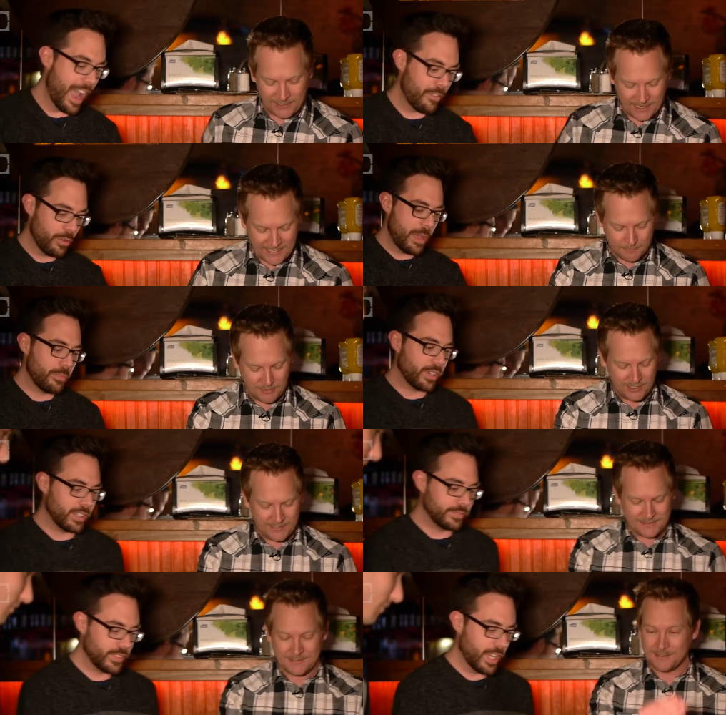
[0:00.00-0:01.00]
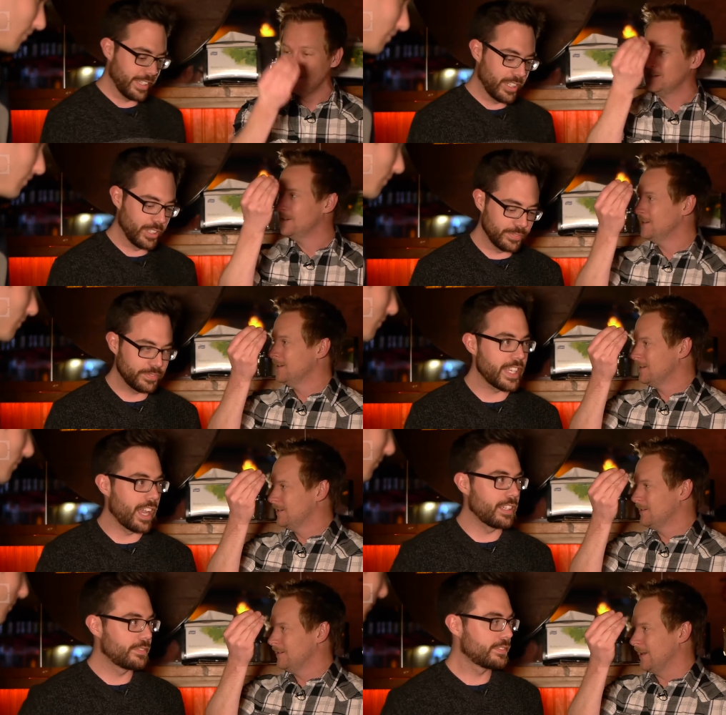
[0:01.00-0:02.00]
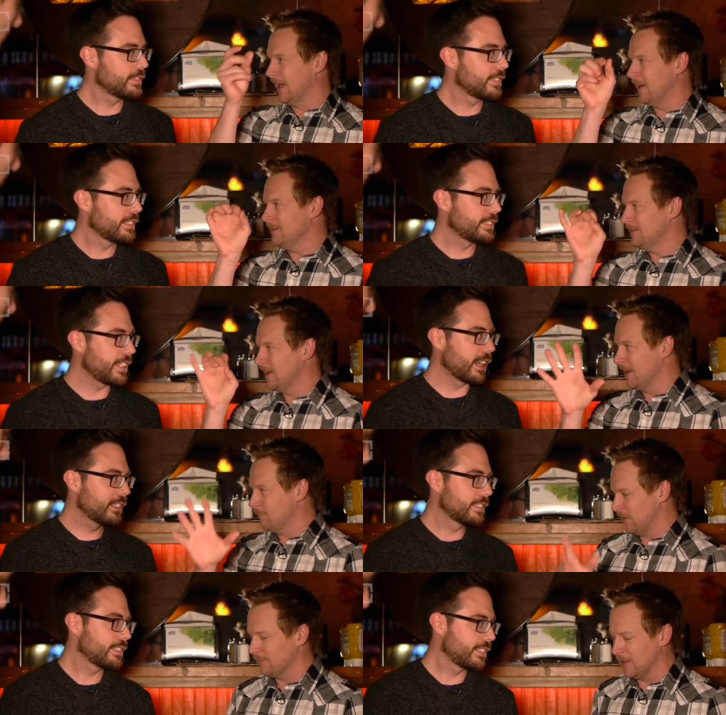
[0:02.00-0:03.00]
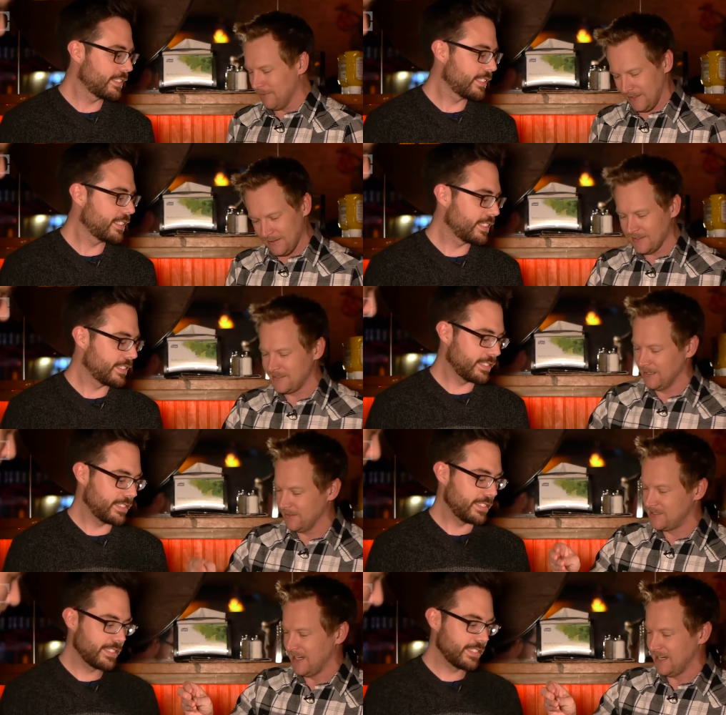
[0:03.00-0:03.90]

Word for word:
Speaker 1: I like remember a little, yeah. Yeah, and then boop, boop, let's see it, let's